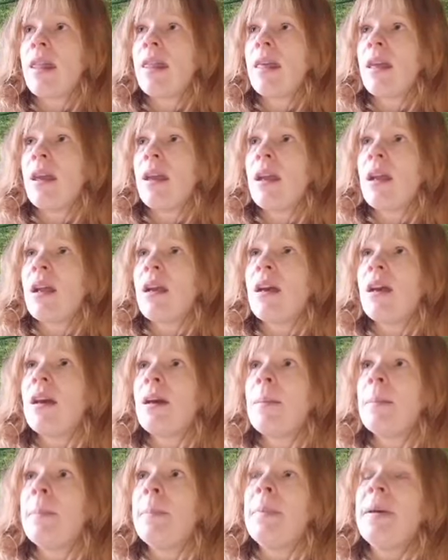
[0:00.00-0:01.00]
yet, I
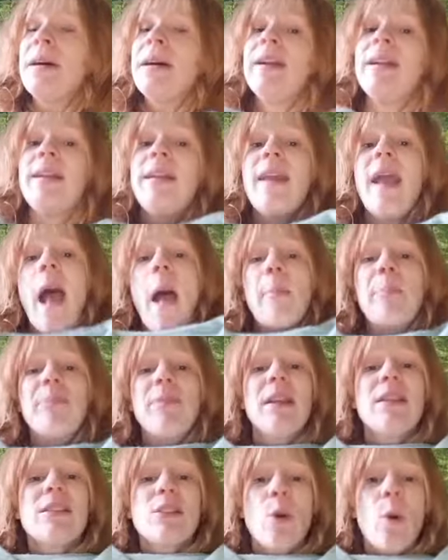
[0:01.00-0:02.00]
think. But
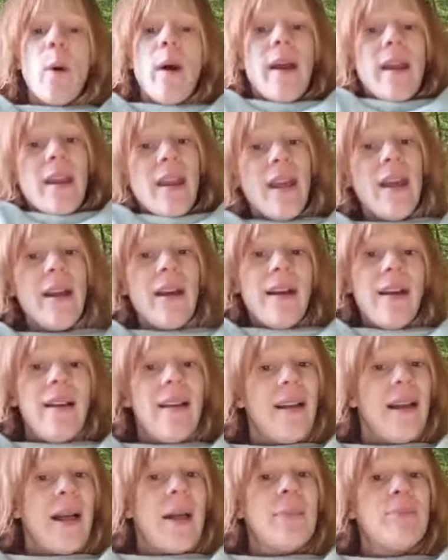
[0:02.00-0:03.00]
yeah, it's
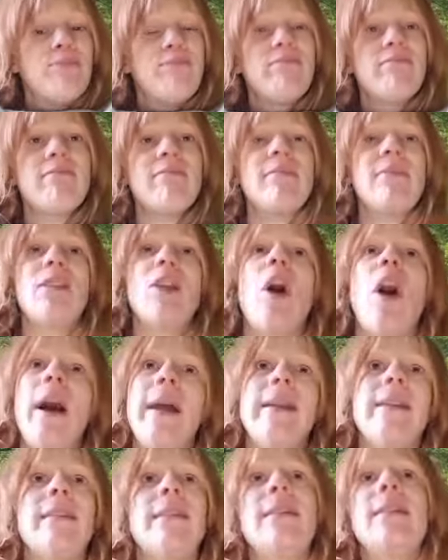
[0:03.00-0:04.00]
quite
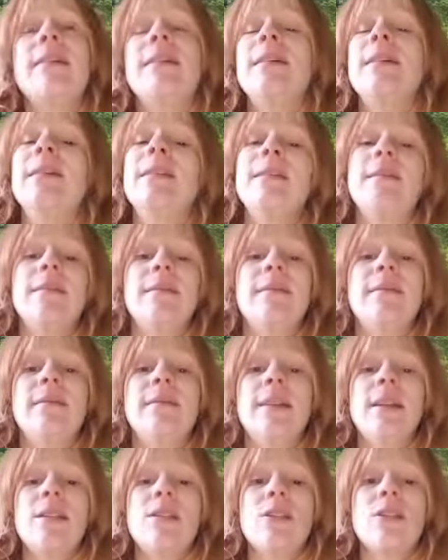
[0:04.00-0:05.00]
not
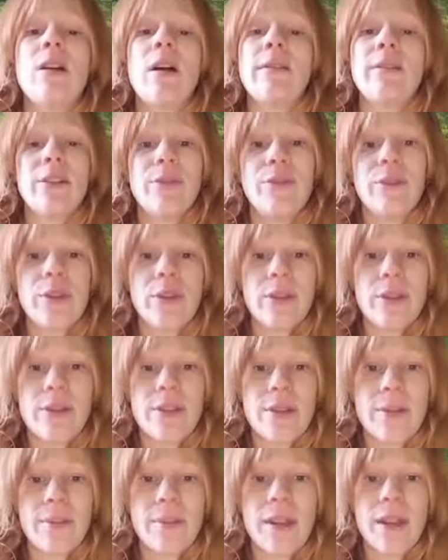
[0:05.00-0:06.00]
it's not
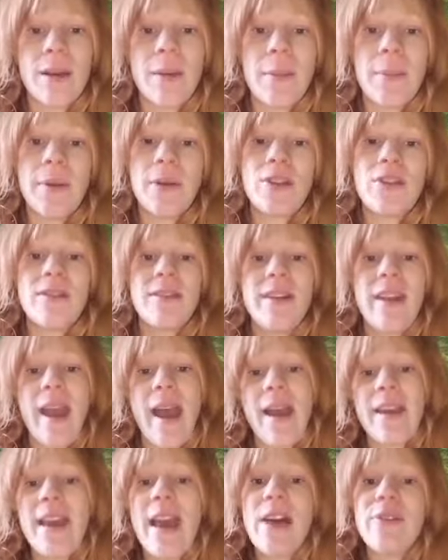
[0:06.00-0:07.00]
difficult or something.
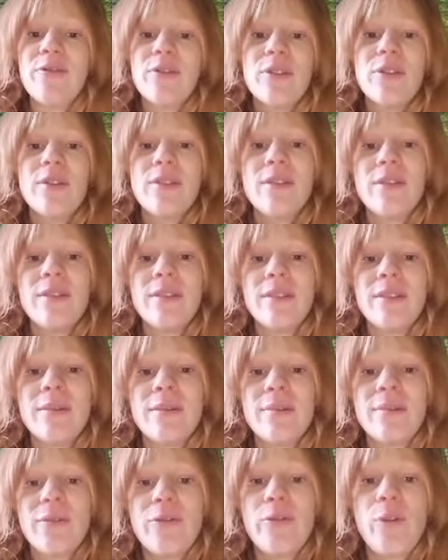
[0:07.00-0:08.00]
But yeah, you have
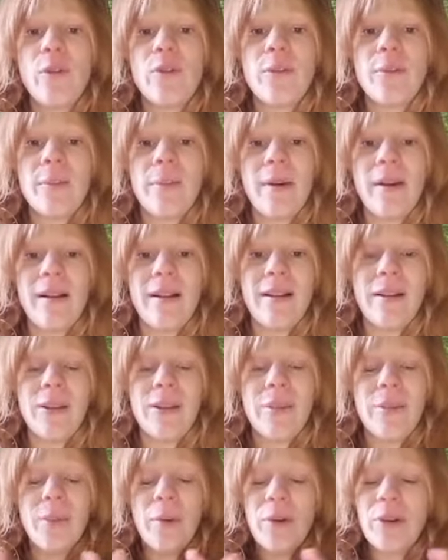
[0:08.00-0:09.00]
to fold
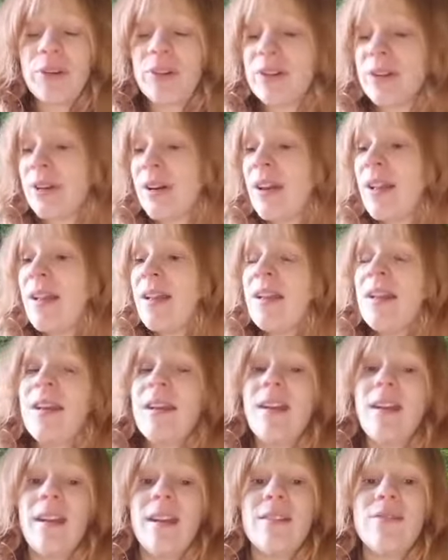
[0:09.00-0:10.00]
the
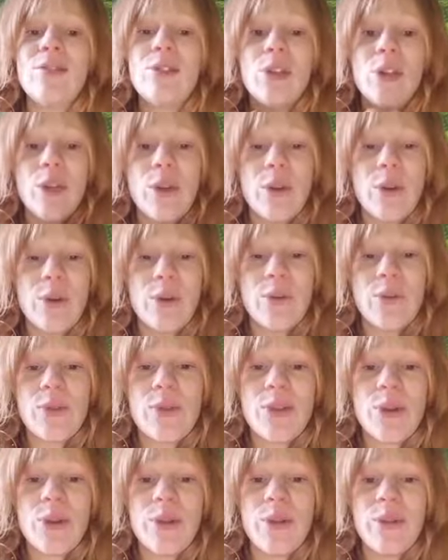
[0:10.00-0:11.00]
border in
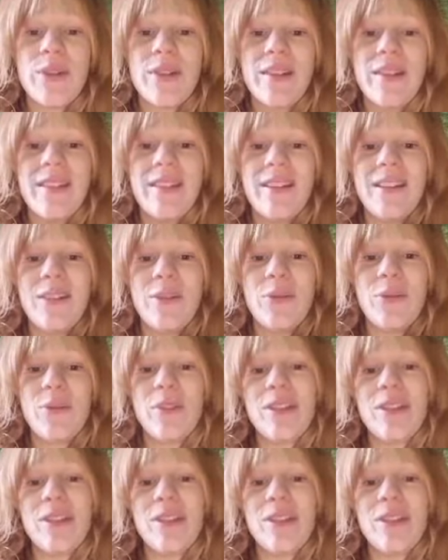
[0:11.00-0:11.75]
two. So